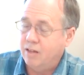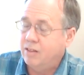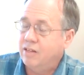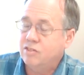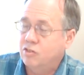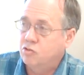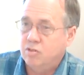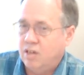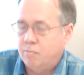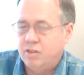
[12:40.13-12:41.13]
Less than,
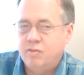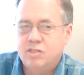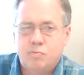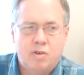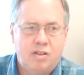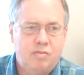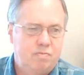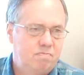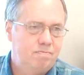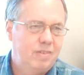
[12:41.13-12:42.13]
I believe it's probably,
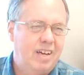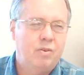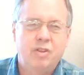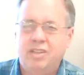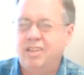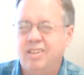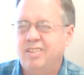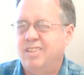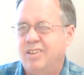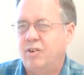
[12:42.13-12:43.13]
I don't think
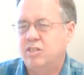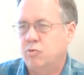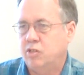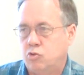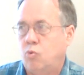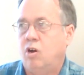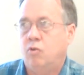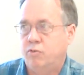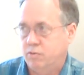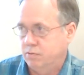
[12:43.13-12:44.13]
they graduate 12